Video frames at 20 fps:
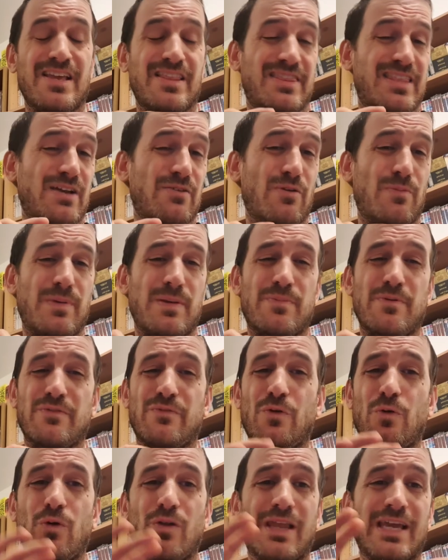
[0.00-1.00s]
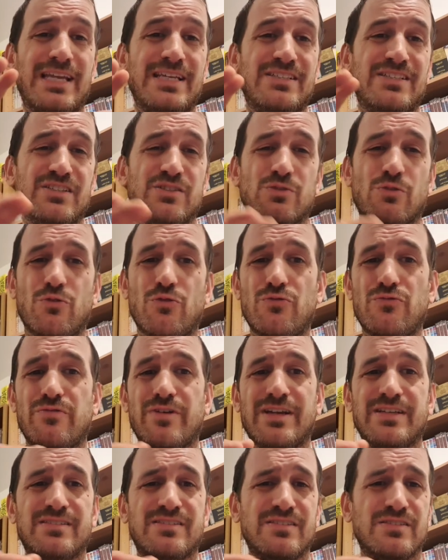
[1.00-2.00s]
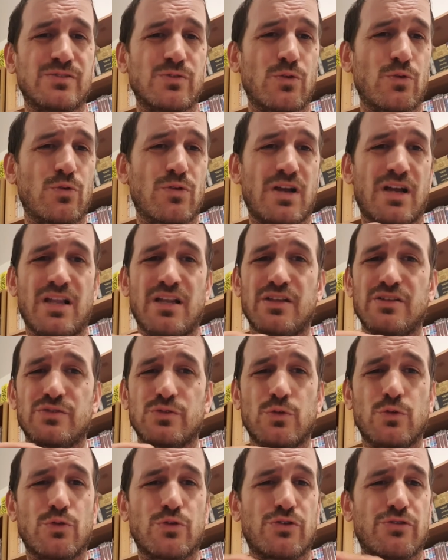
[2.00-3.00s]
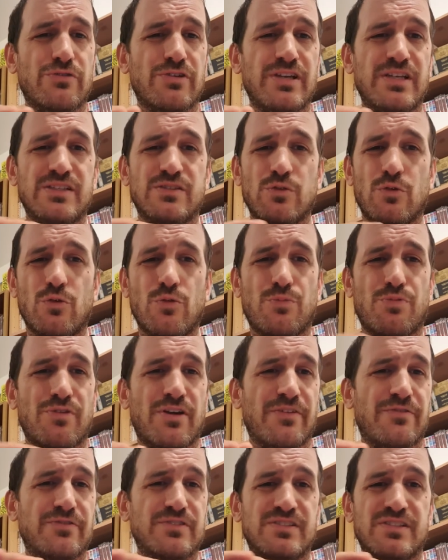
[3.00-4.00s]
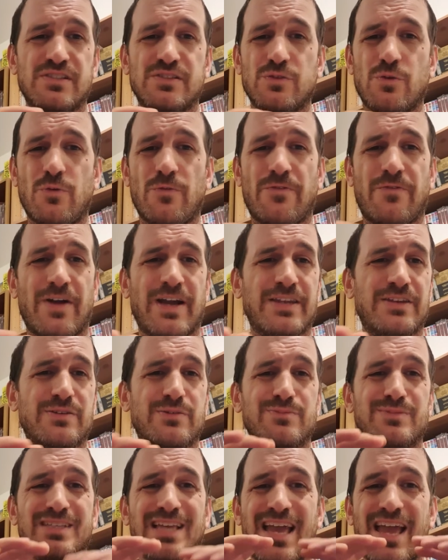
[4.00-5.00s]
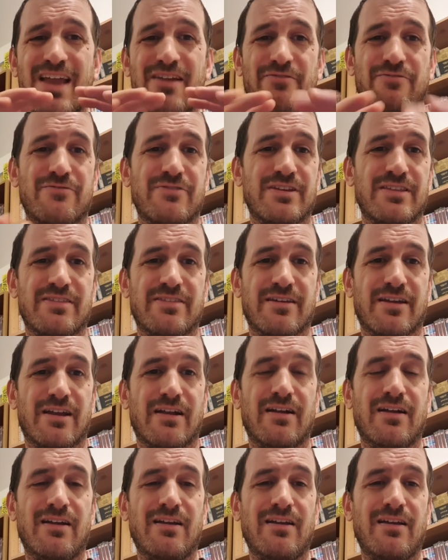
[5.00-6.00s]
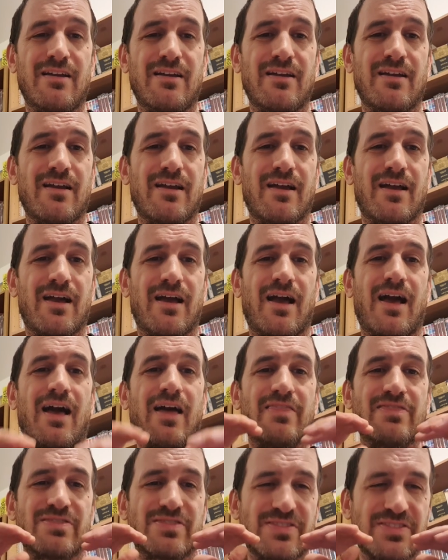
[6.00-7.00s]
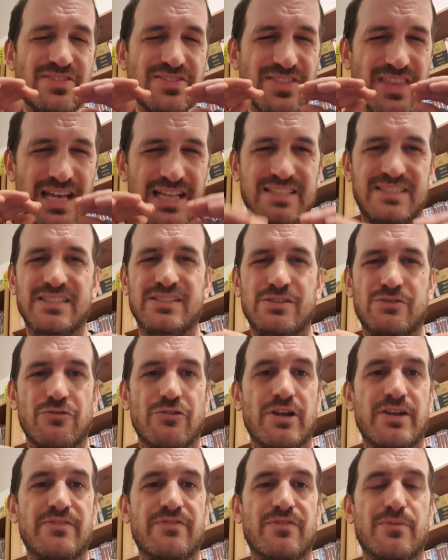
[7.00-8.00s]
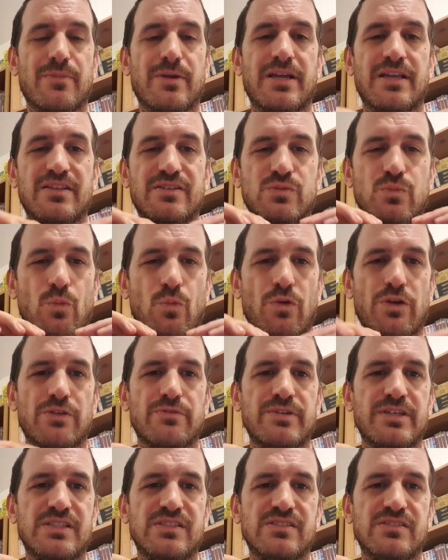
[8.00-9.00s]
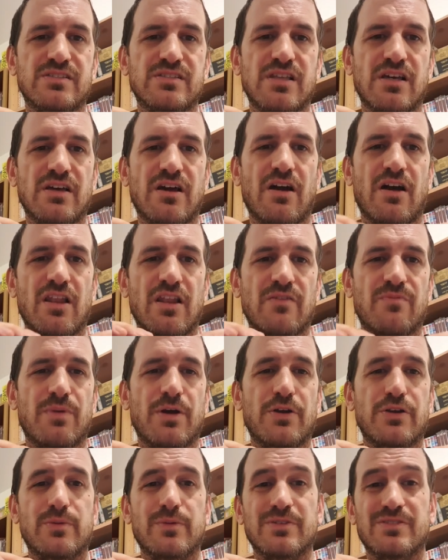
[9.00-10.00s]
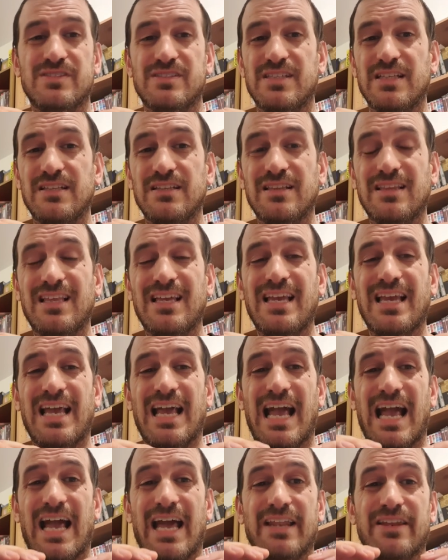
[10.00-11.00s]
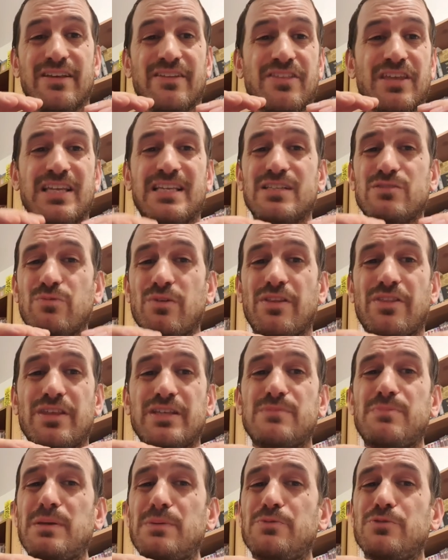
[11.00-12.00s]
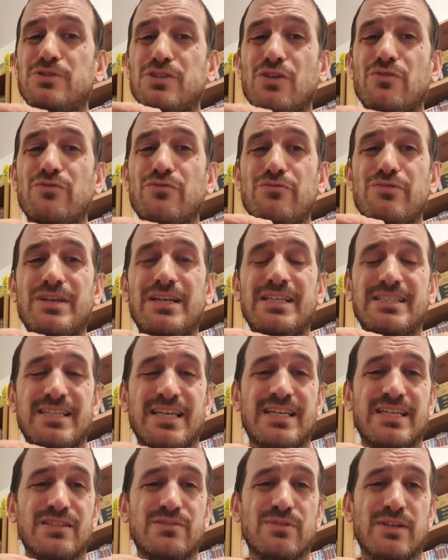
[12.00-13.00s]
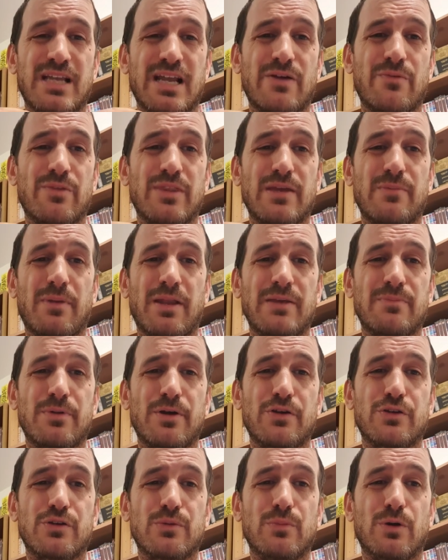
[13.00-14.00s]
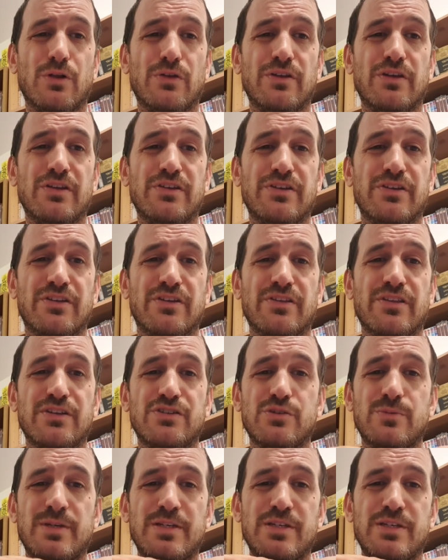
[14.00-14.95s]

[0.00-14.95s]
There were people of all ages, all races, all colors, all creeds, all preferences, all fandoms, everything and that is great for me. That's one of the reasons that I love Pokemon still, and I think it's one of the things people don't really take into account when they play Pokemon. You know, there should be